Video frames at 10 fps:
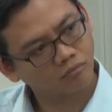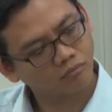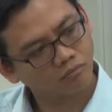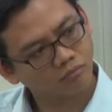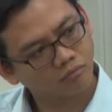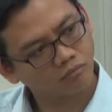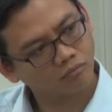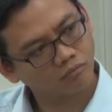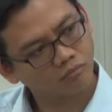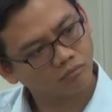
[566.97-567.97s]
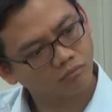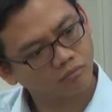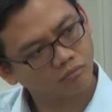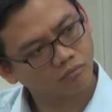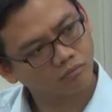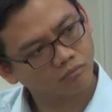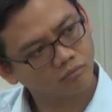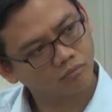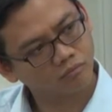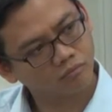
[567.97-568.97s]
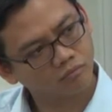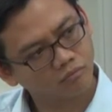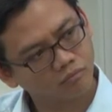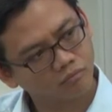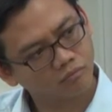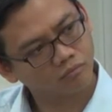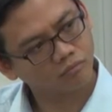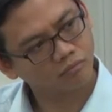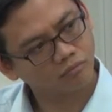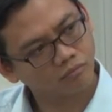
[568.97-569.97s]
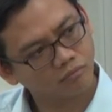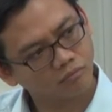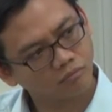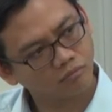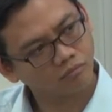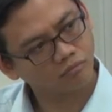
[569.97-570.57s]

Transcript: This person isn't speaking.